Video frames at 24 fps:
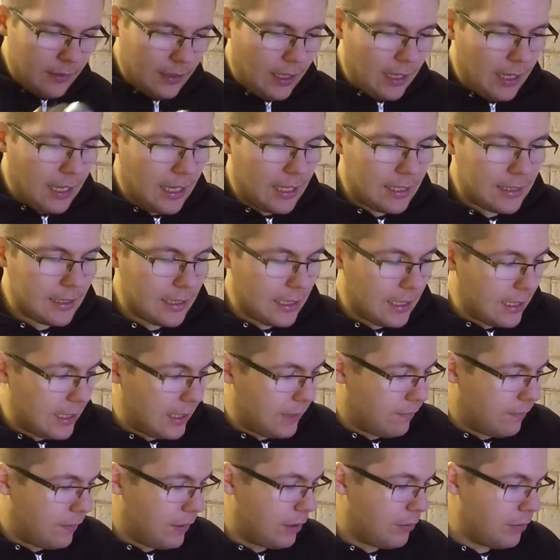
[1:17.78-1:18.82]
and
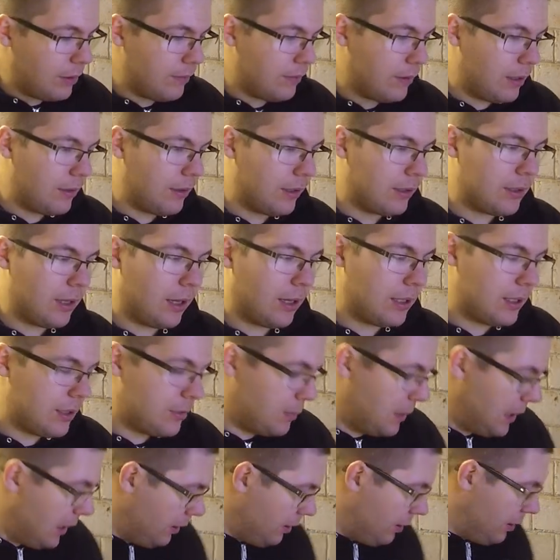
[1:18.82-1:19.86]
a very tiny
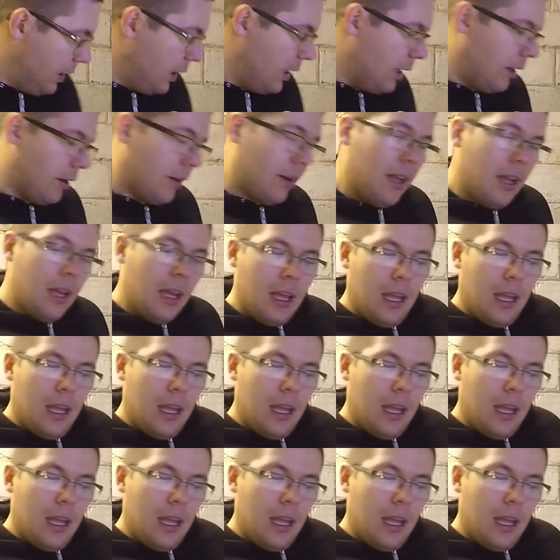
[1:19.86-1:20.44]
speaker here.